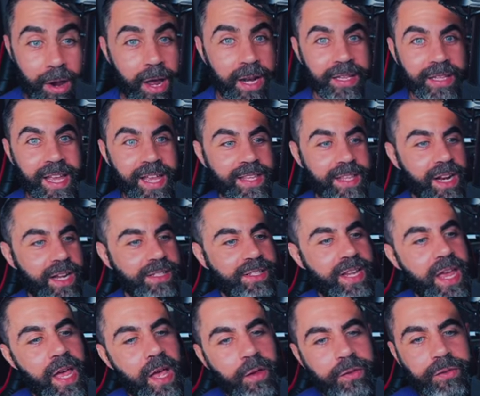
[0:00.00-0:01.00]
All right, it landed on
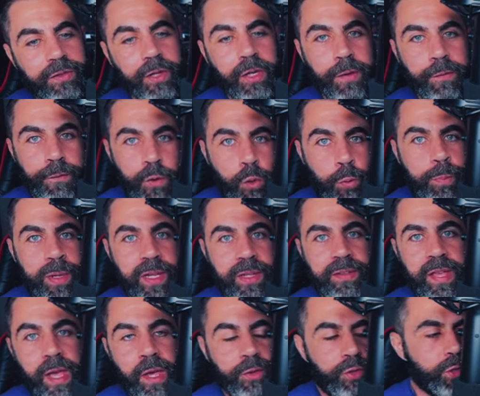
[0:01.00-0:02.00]
tails. Look, if you pick
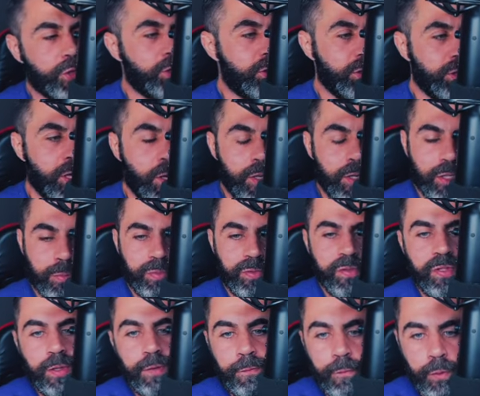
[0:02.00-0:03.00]
tails, you're good to go. You can
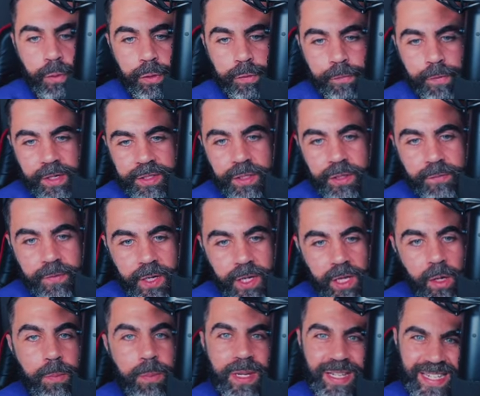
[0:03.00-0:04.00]
proceed forward to the rest of the
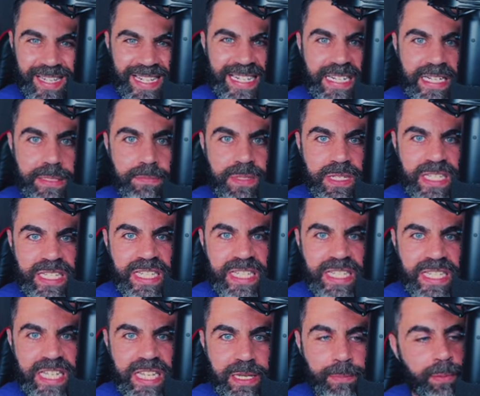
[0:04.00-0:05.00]
video because I am the
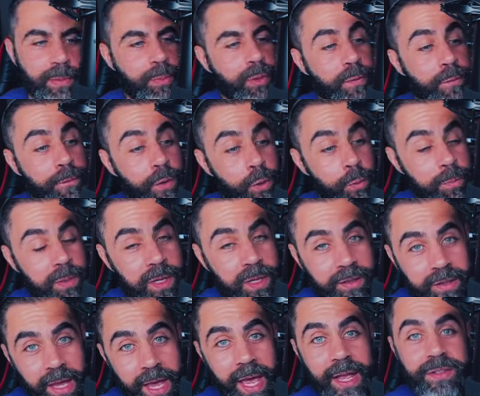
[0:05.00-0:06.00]
gatekeeper. But if you
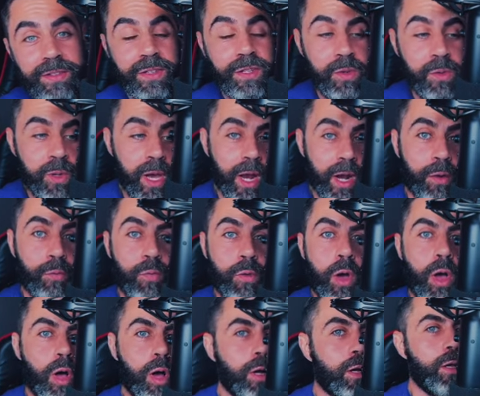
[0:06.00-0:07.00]
picked heads and you got it
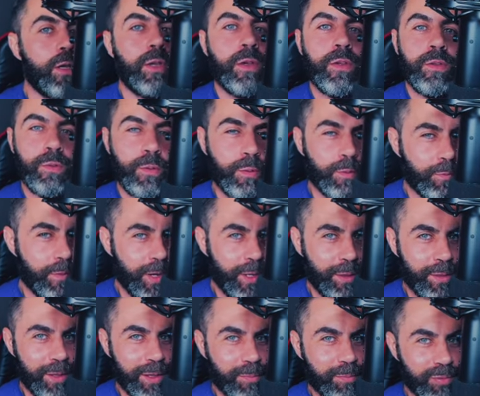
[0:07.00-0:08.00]
wrong, do the right
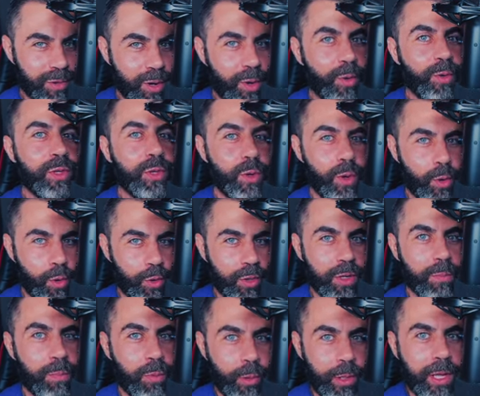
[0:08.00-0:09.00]
thing, bro. You owe
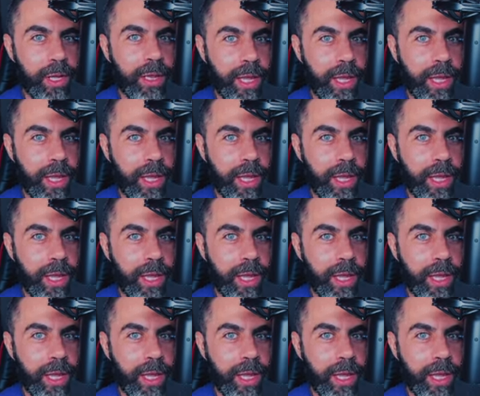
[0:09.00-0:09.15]
your boy a